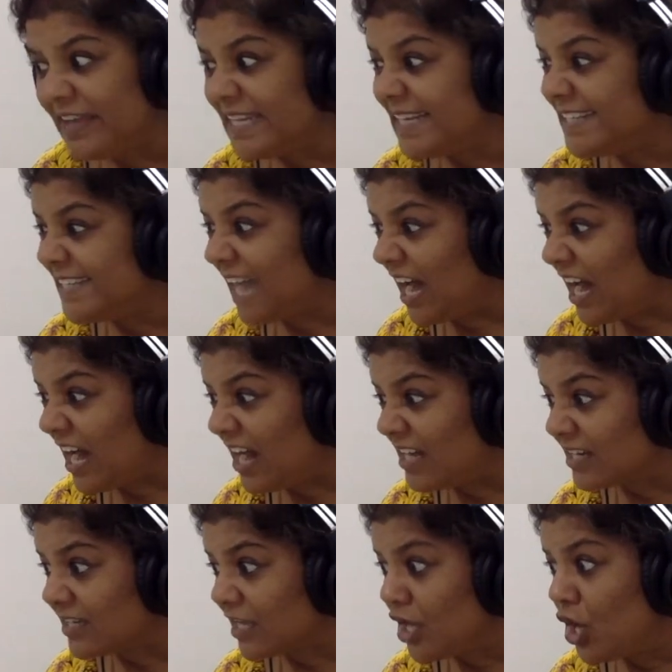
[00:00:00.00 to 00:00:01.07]
very
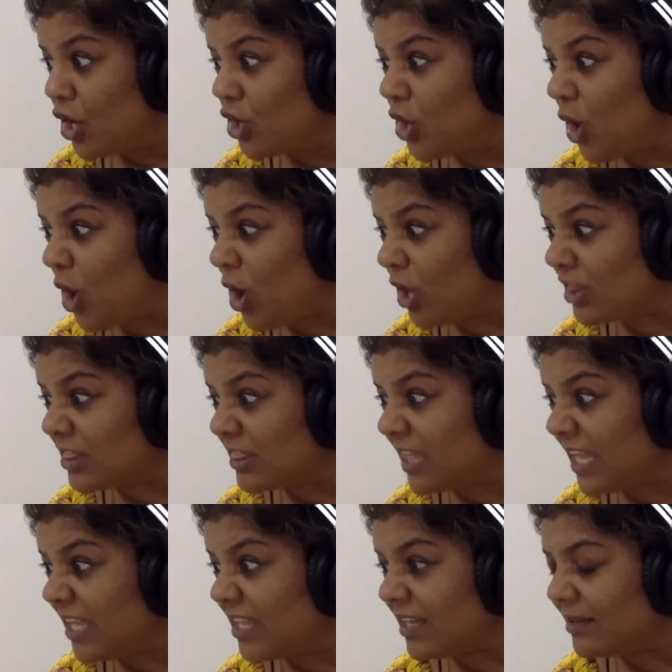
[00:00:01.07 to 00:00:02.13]
dark,
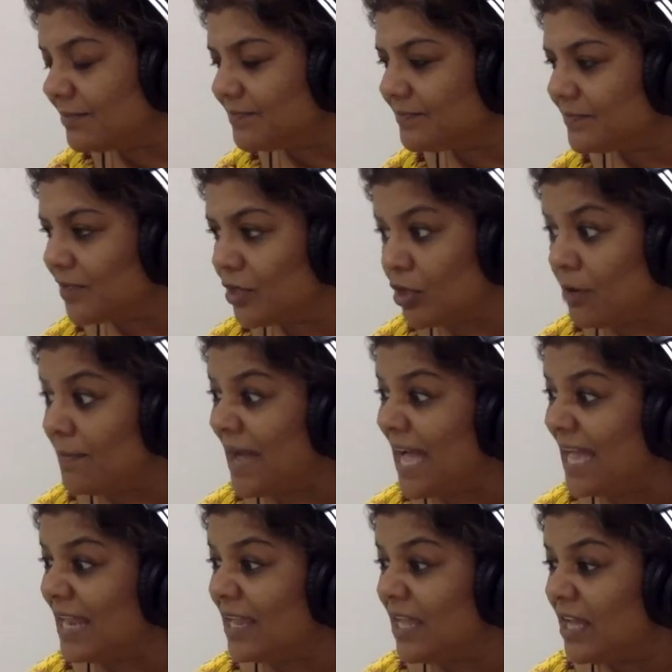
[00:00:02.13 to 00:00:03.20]
gothic,
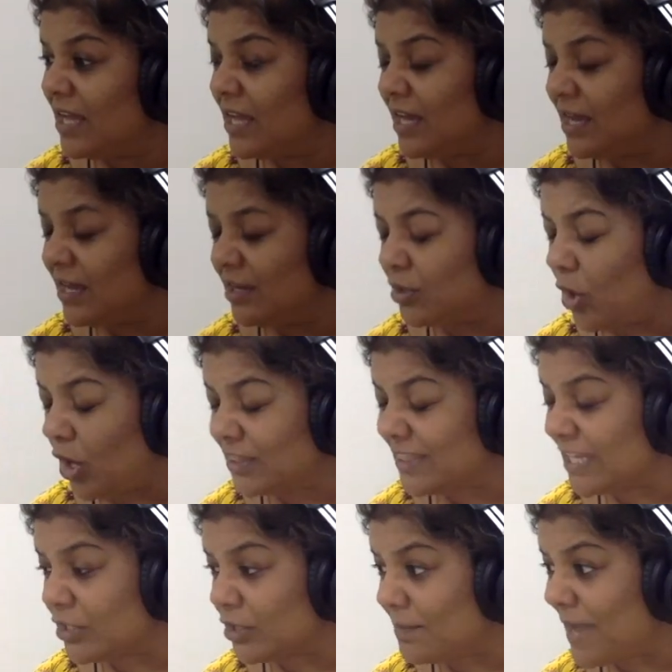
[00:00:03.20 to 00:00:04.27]
roman uh,
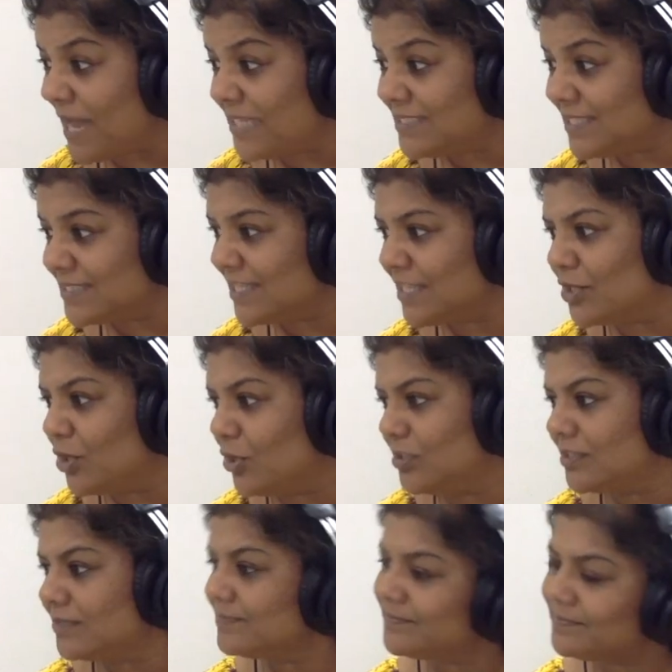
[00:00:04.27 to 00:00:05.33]
gothic romances he wrote.